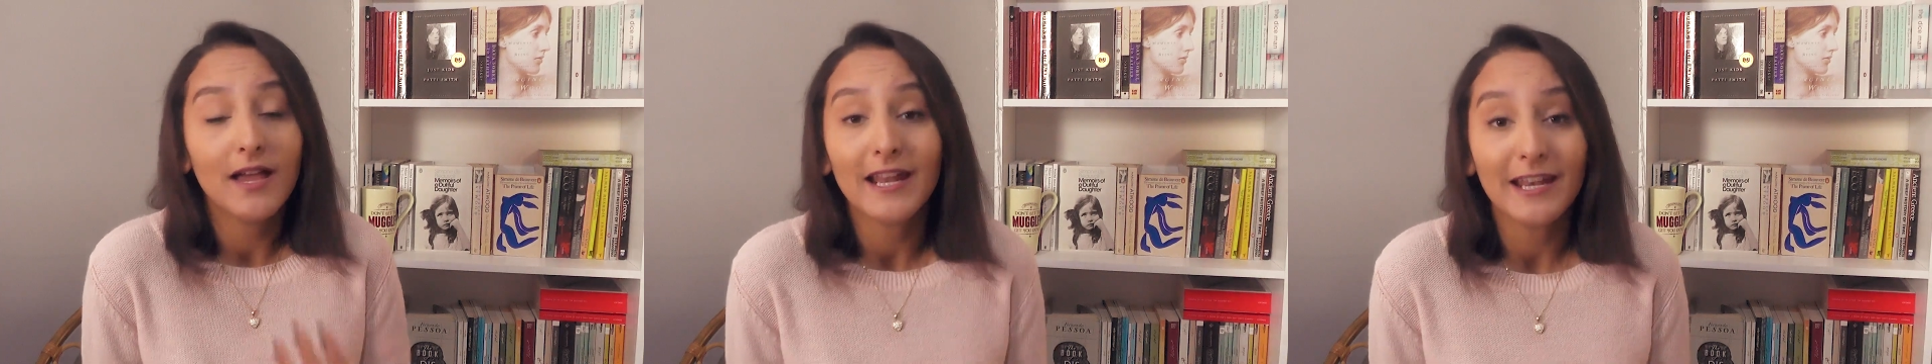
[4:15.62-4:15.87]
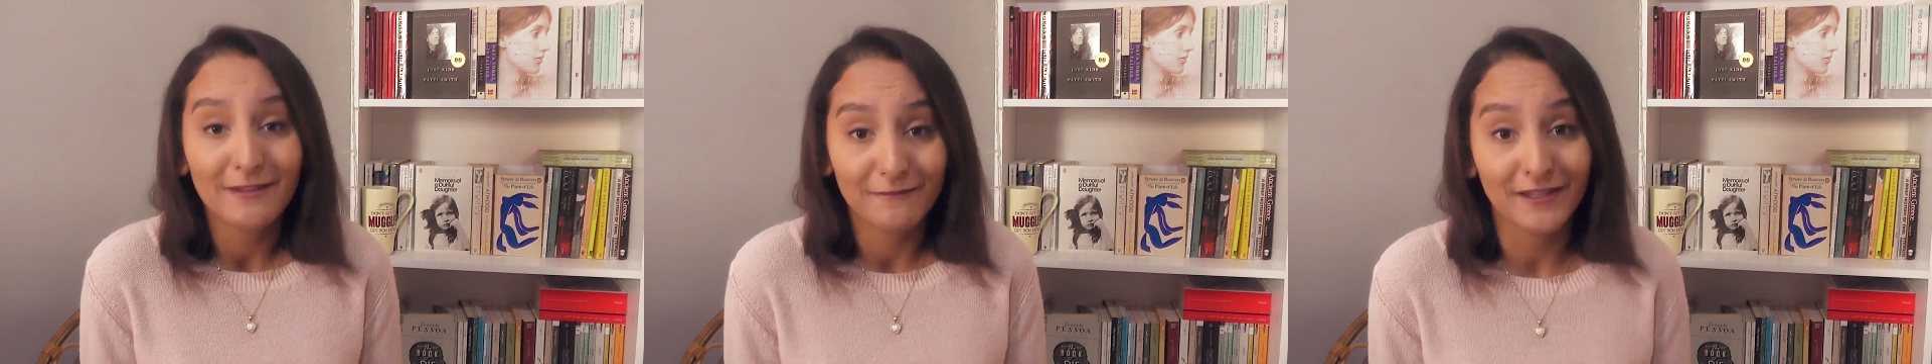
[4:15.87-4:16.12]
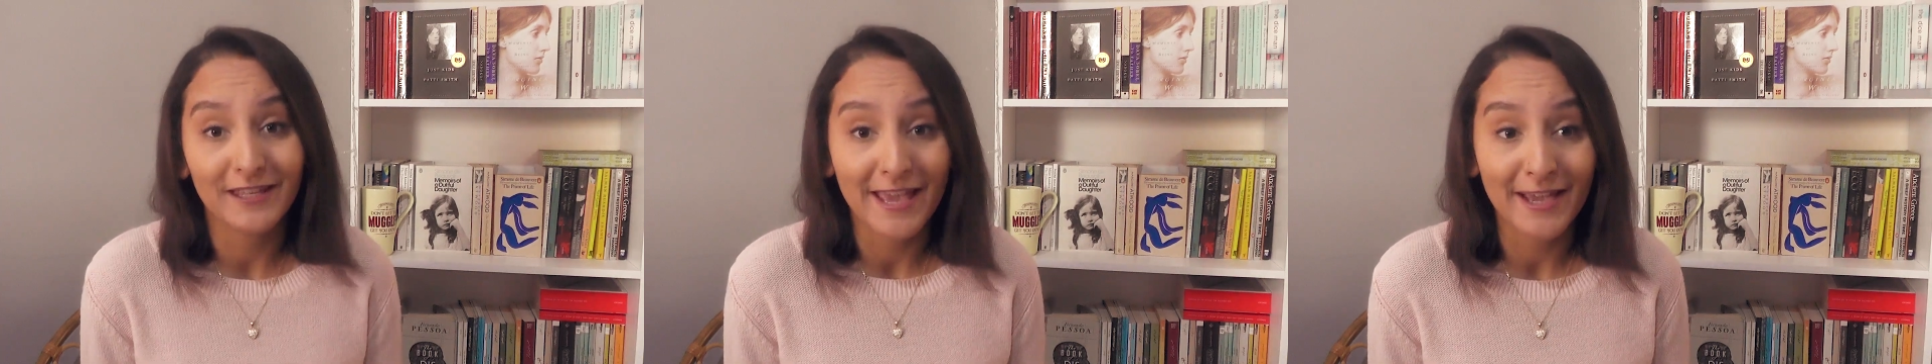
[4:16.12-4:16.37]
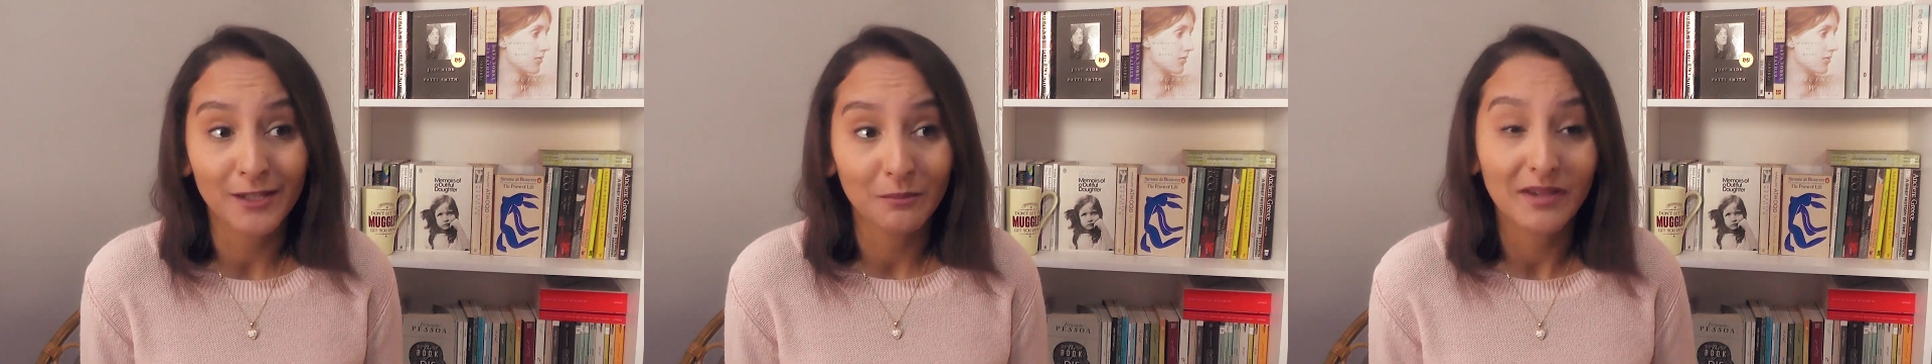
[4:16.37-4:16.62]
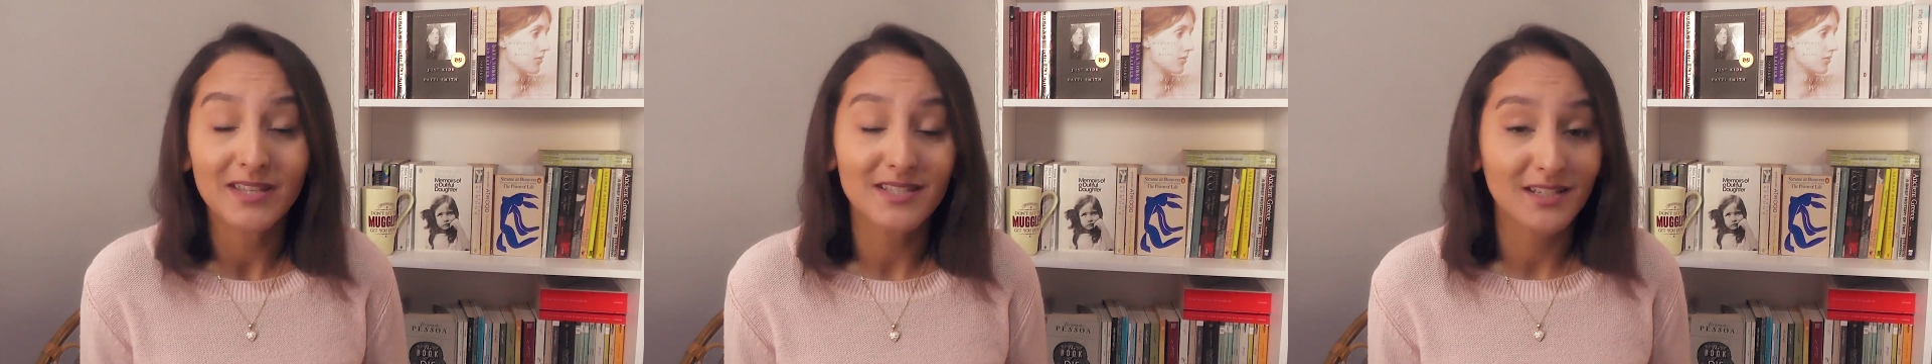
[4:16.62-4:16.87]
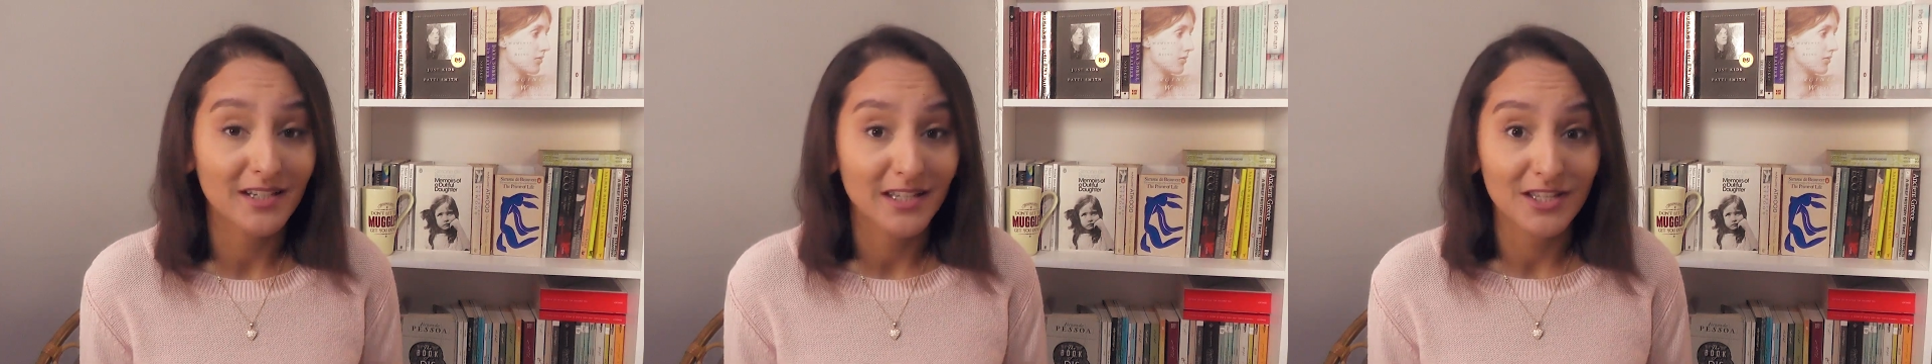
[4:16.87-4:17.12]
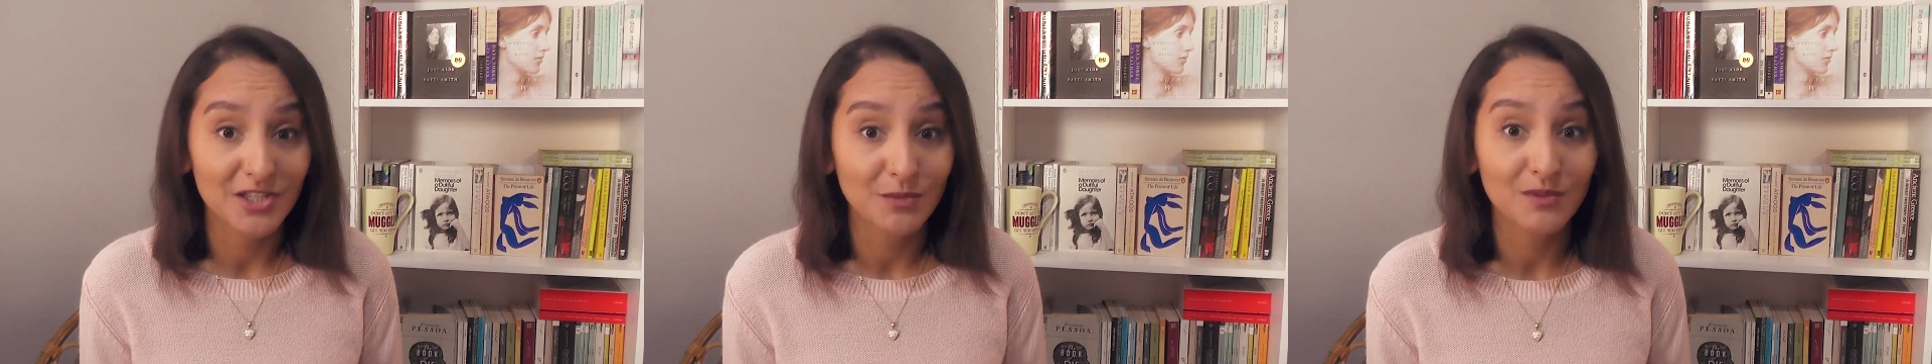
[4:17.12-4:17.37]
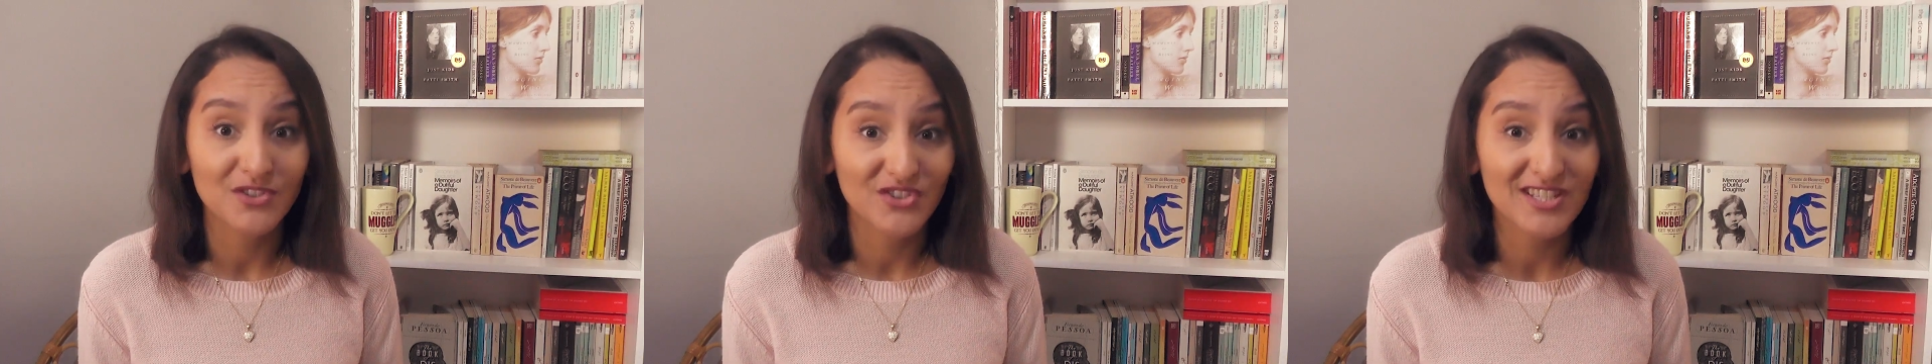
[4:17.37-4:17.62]
a living hell basically, and she
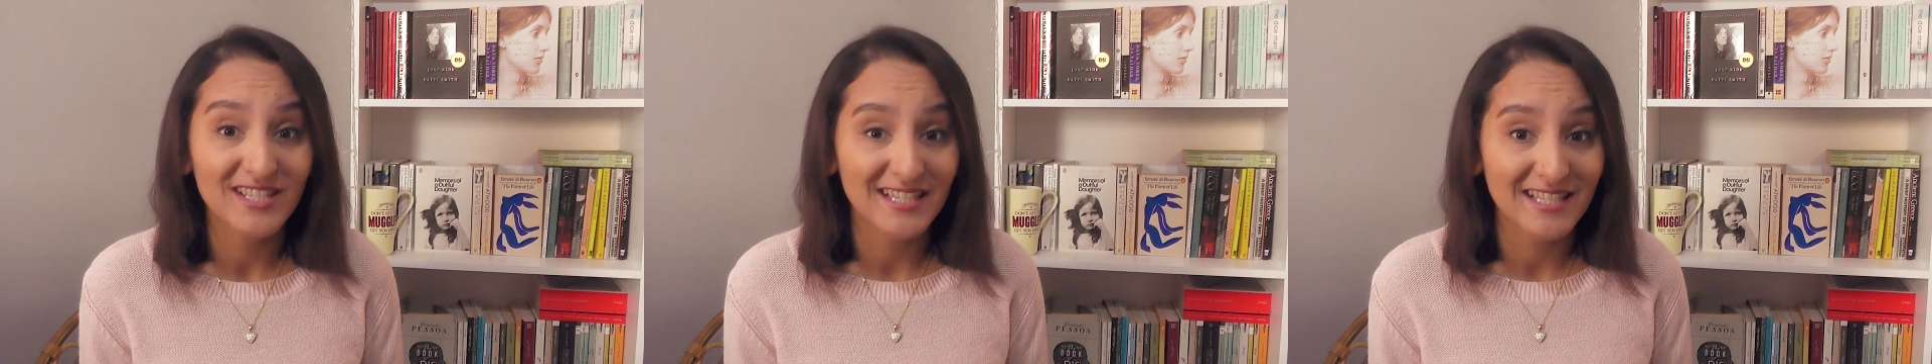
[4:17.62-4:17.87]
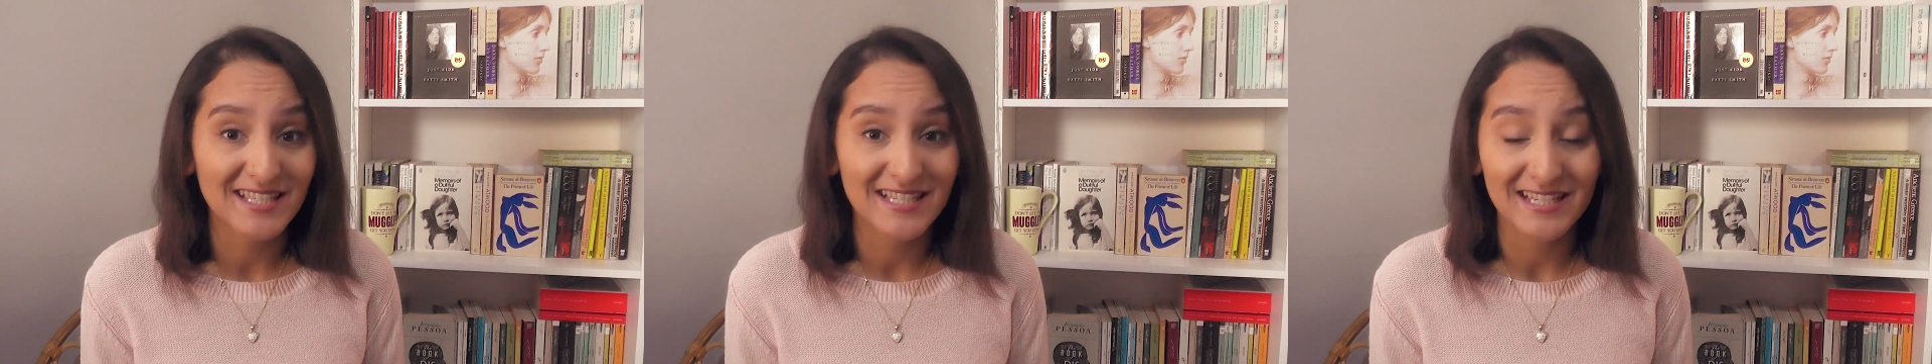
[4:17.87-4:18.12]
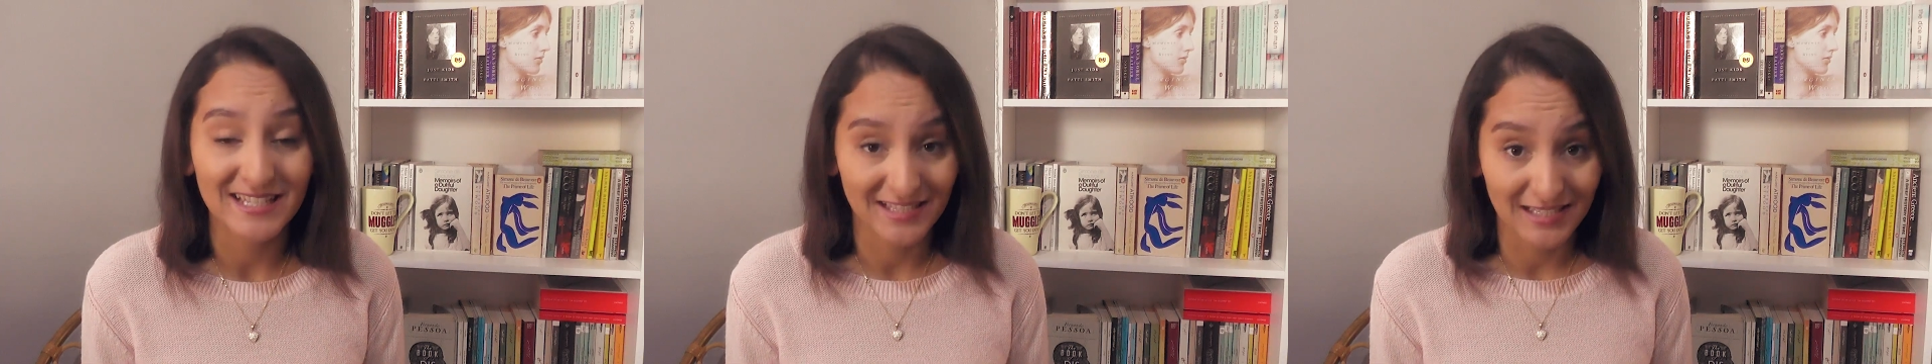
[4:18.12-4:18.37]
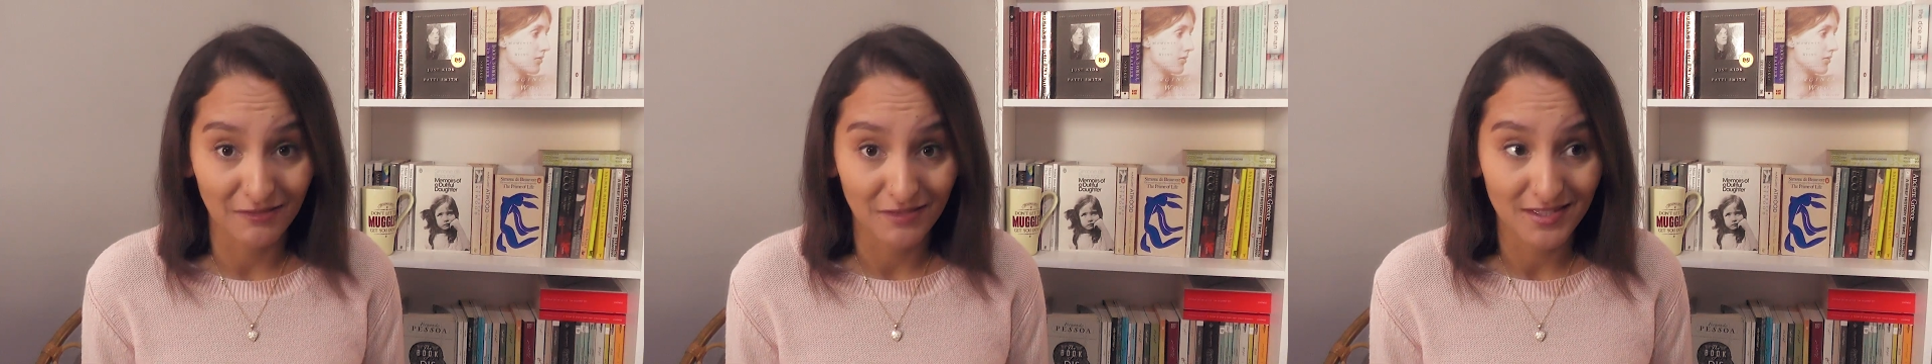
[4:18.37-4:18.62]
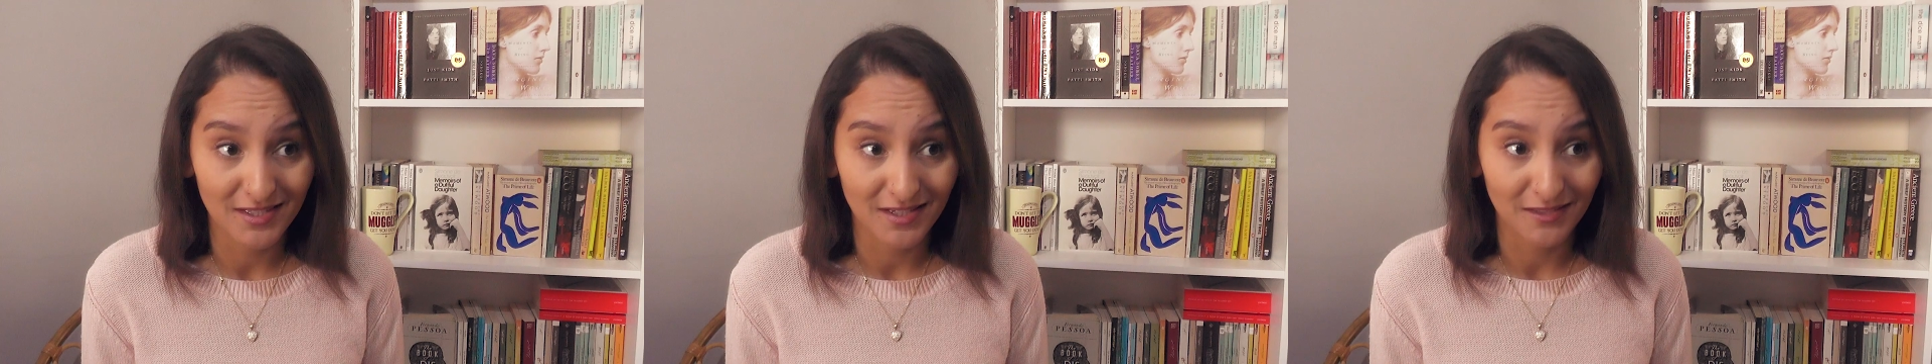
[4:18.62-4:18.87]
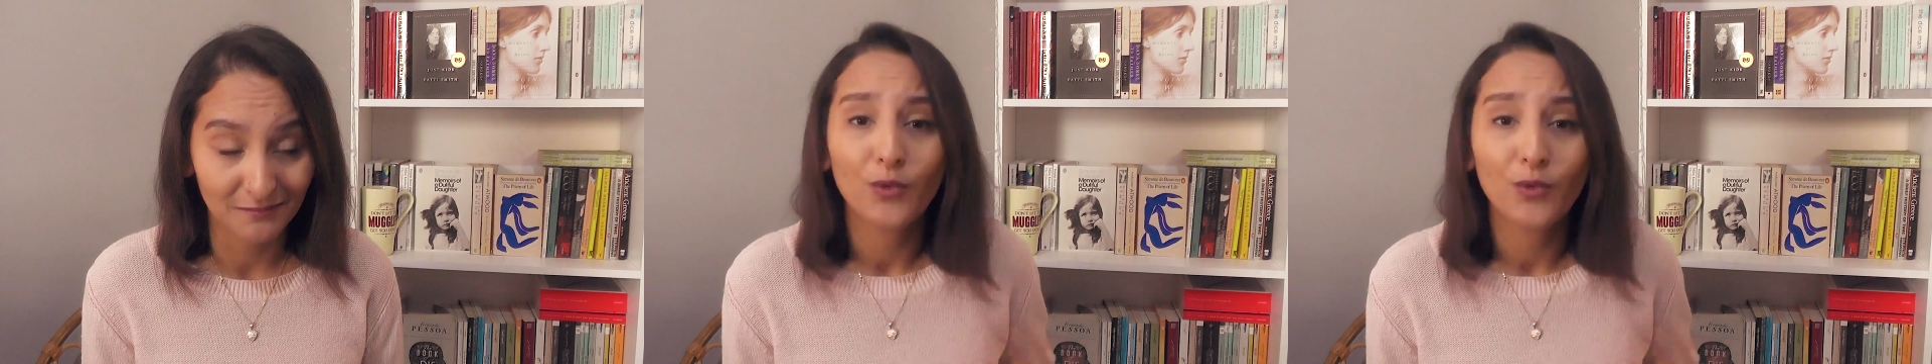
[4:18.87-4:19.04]
was just 16 and 17.